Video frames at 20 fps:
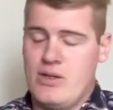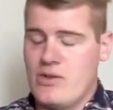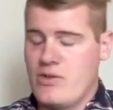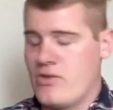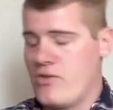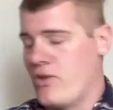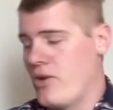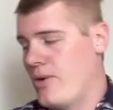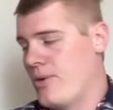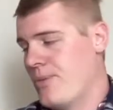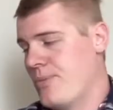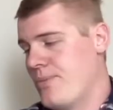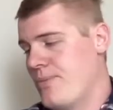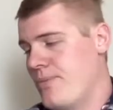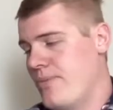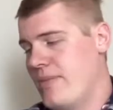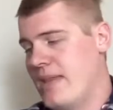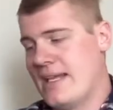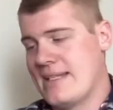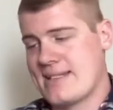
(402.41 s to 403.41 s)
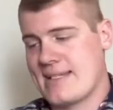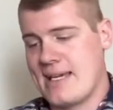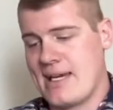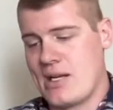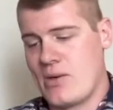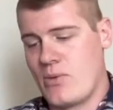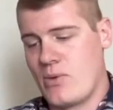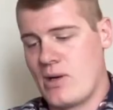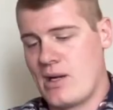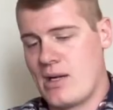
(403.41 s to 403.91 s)
So that's
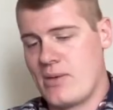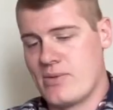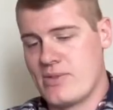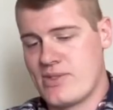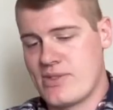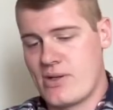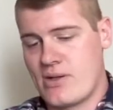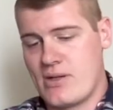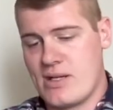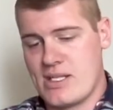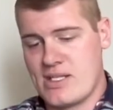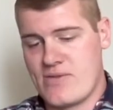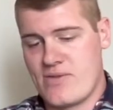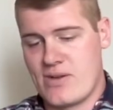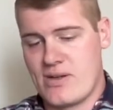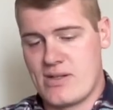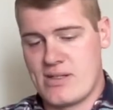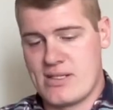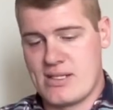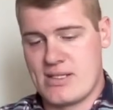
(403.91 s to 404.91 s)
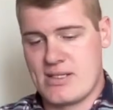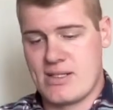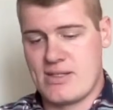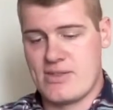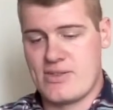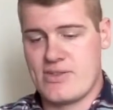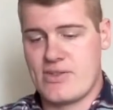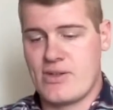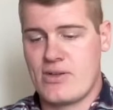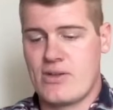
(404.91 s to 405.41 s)
kind of where I would start as far as this is
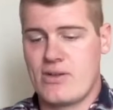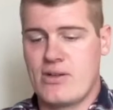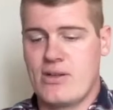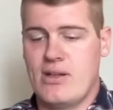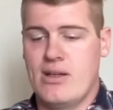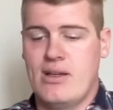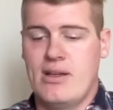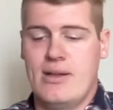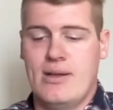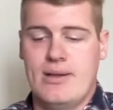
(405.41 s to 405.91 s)
concerned.